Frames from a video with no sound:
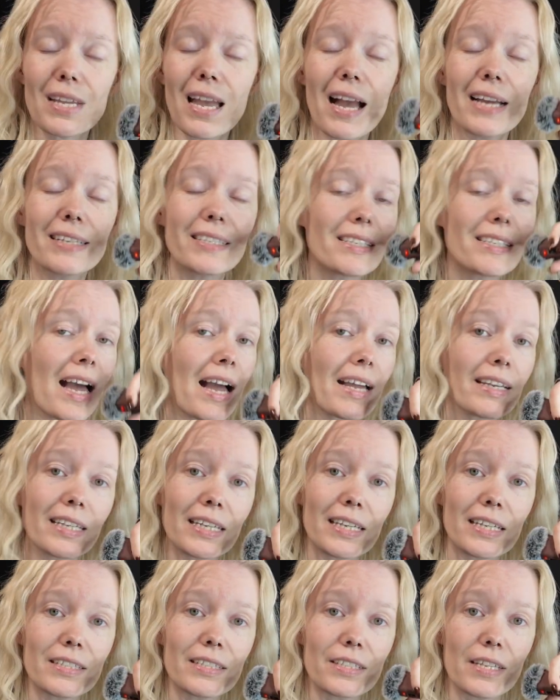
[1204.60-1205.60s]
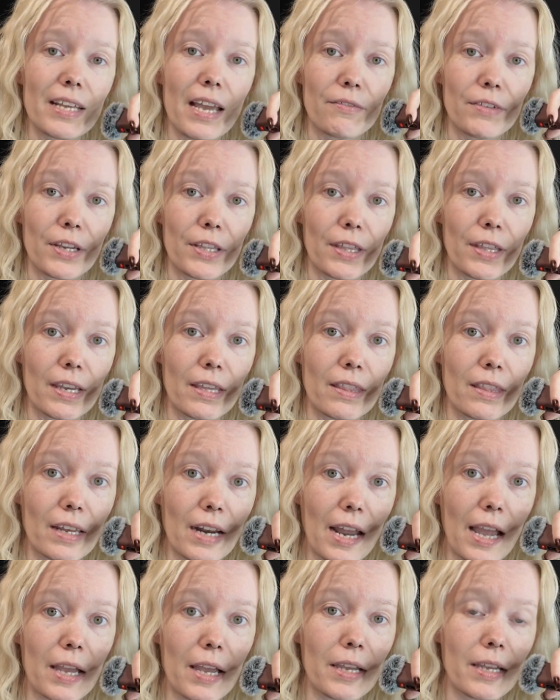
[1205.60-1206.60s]
I did not get everything
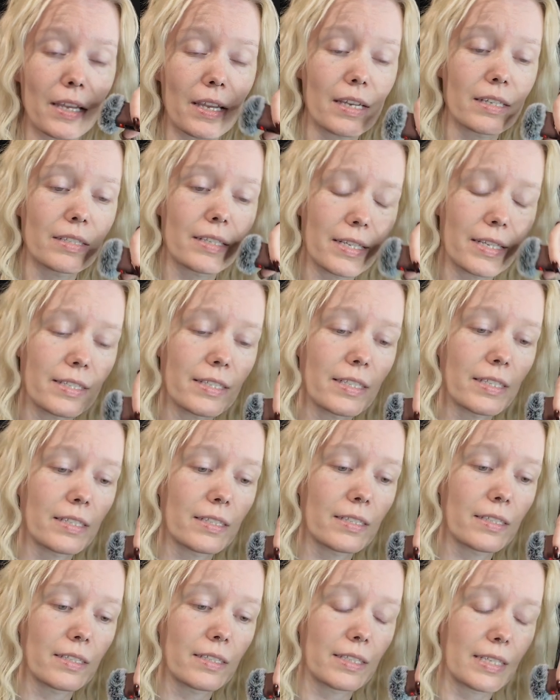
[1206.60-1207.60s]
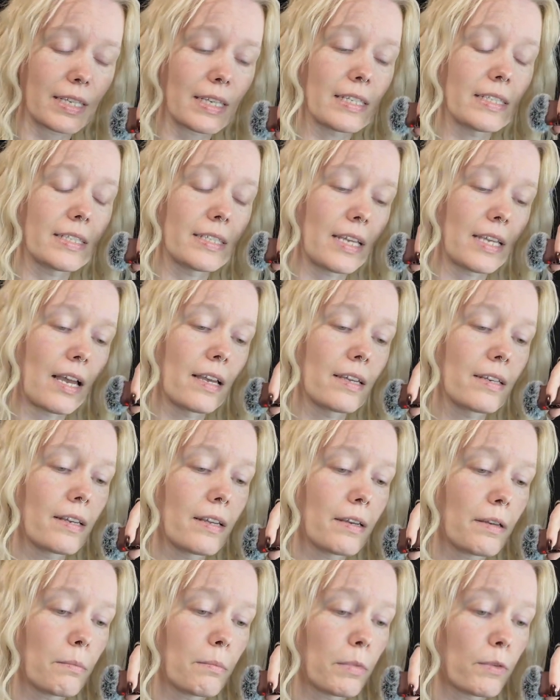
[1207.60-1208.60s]
that I intended to get
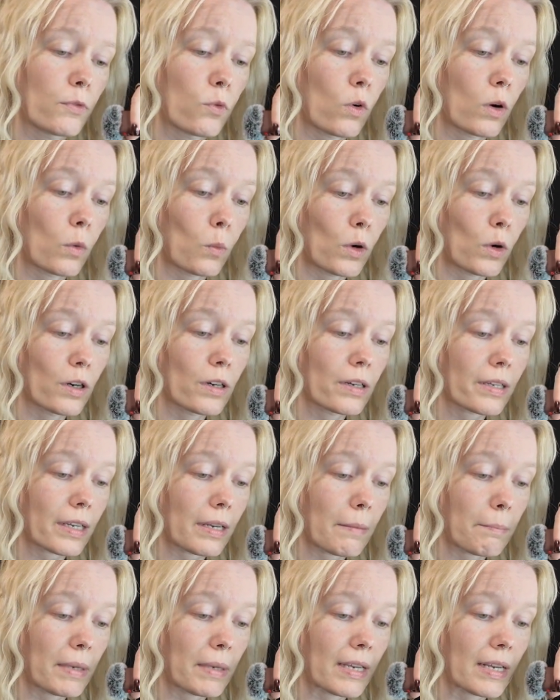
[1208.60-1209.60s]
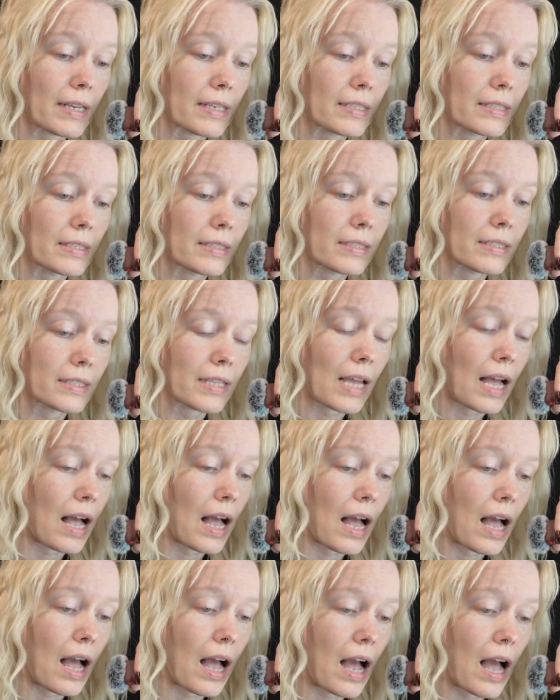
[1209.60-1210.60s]
done before work because
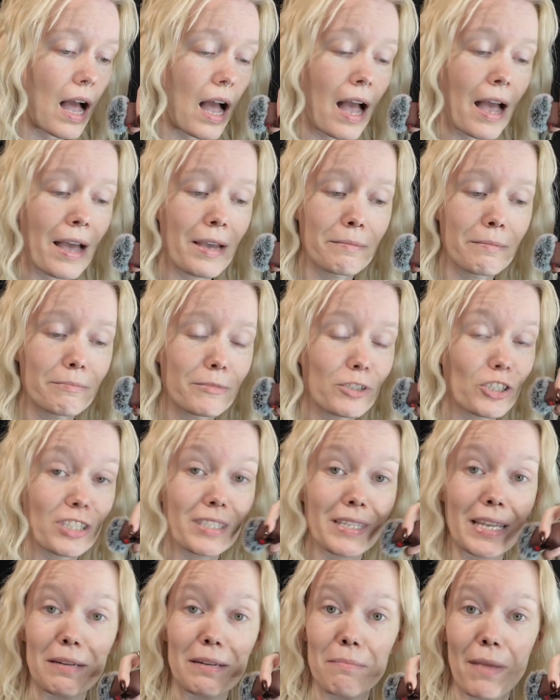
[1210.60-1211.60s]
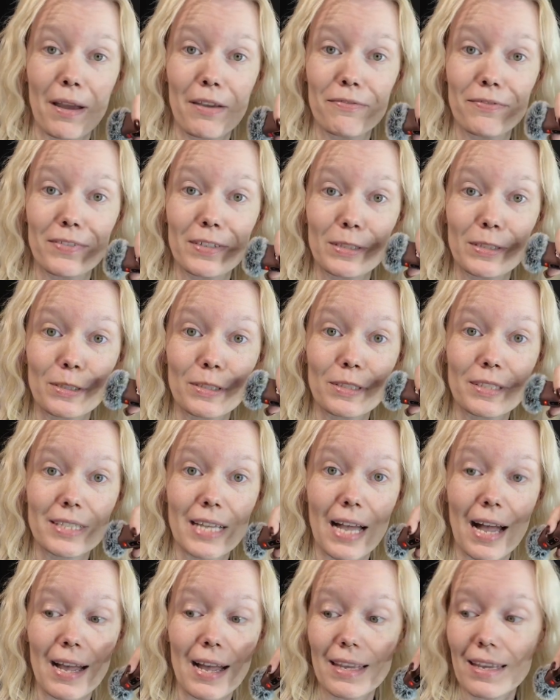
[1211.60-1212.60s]
I'm just in my
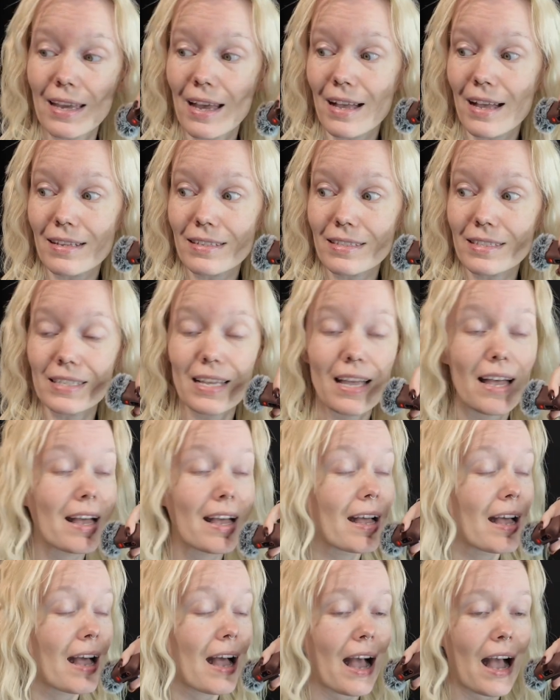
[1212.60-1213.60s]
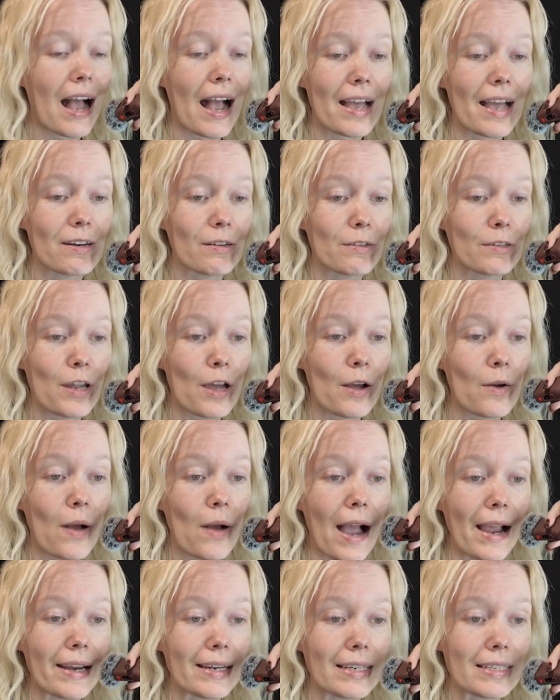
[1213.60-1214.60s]
feels, I guess. I don't
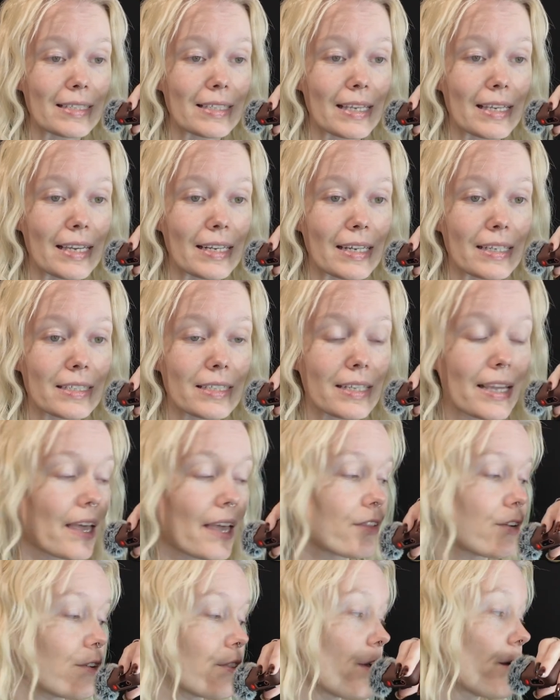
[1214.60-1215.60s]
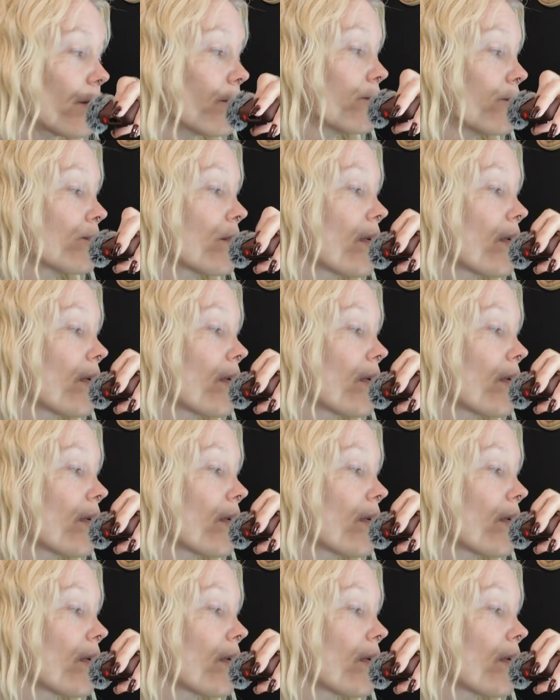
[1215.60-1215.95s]
know. I need to get it together though.